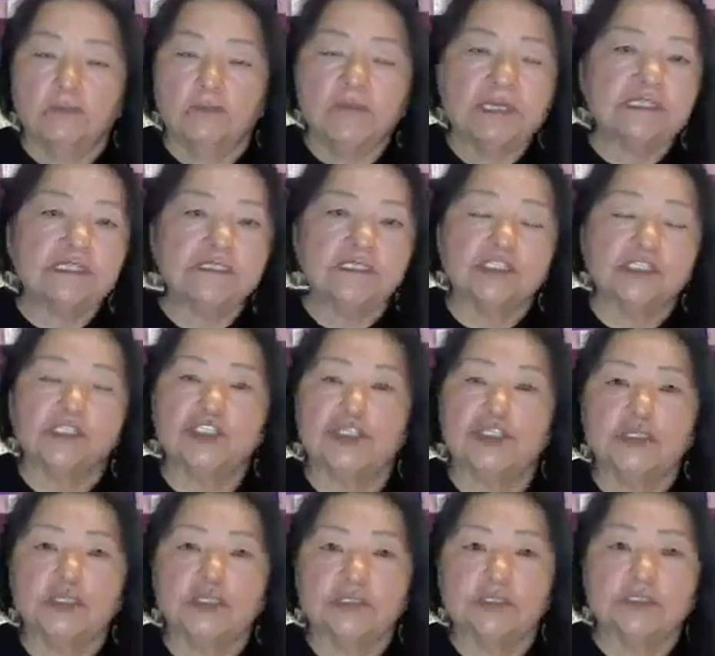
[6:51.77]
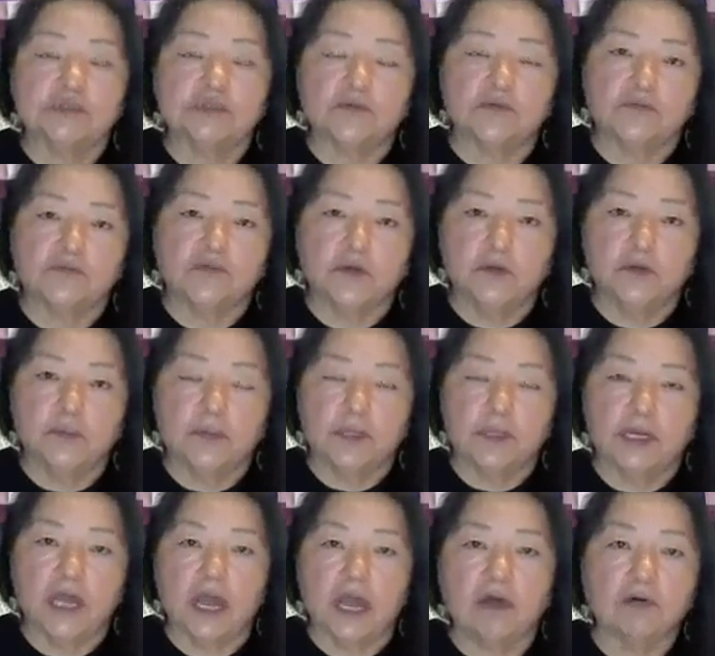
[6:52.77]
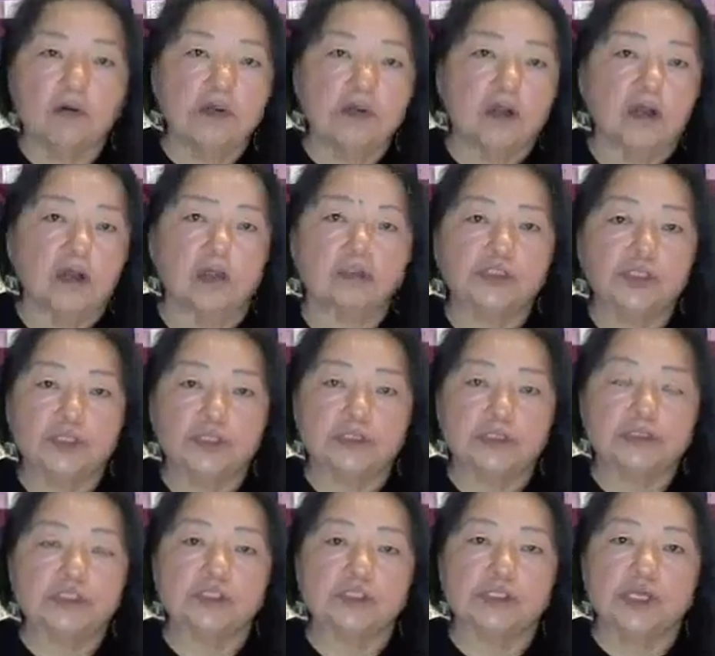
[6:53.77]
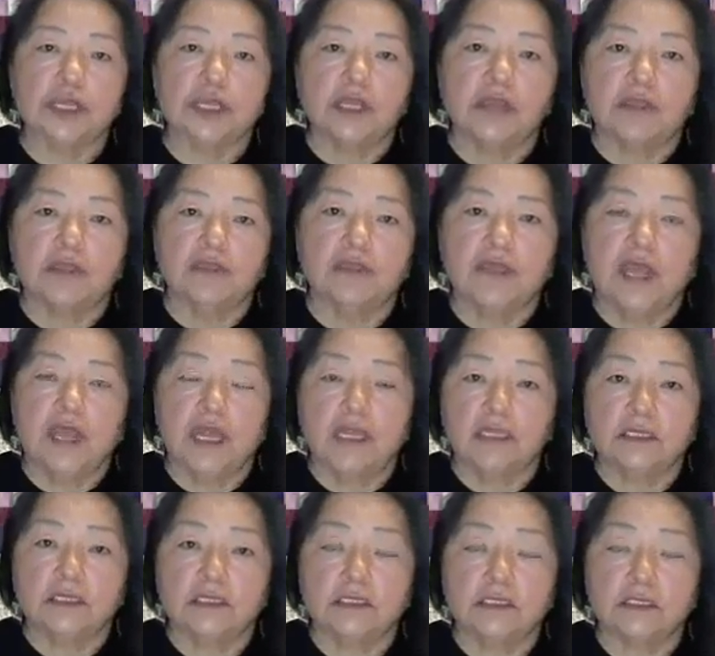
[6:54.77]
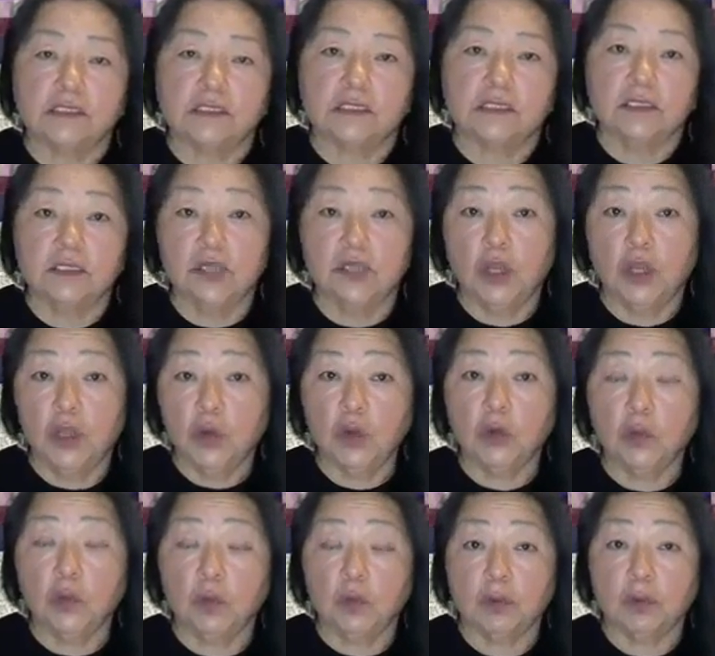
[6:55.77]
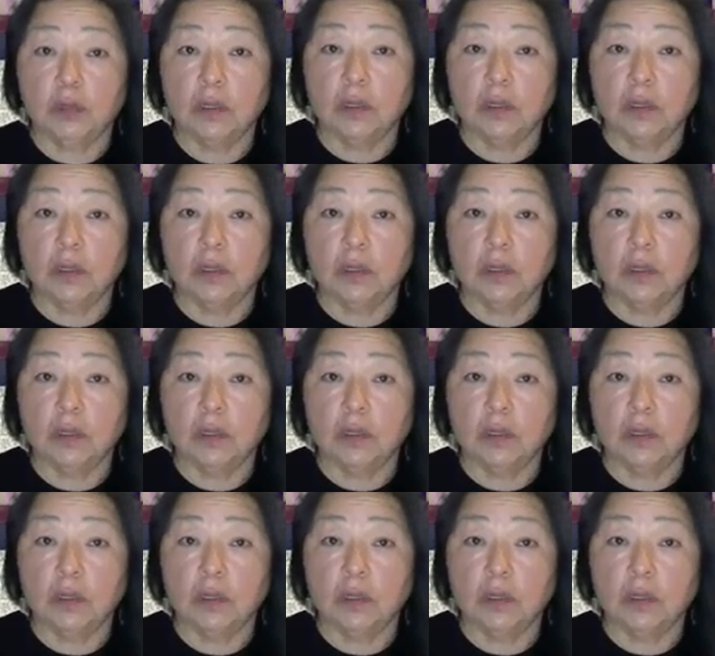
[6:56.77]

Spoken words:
messages from the outer cultures that no,